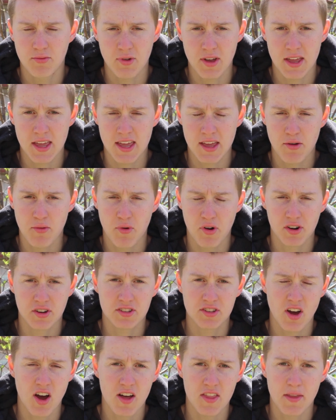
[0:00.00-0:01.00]
We
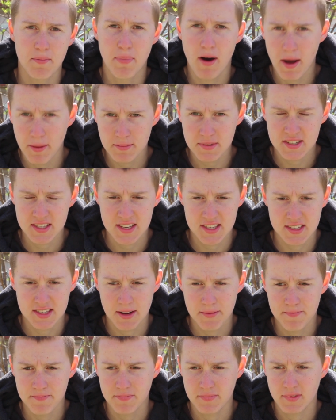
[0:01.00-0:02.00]
worked on the pump
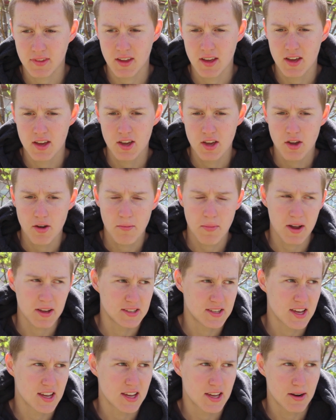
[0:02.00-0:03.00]
system by
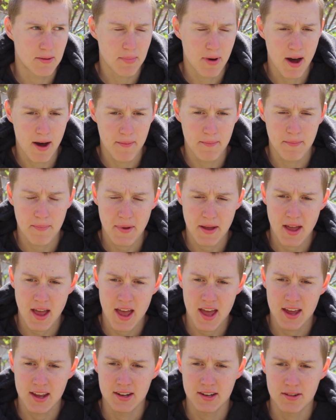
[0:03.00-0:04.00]
taking a pump
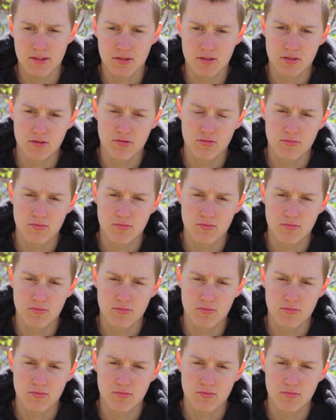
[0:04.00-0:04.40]
and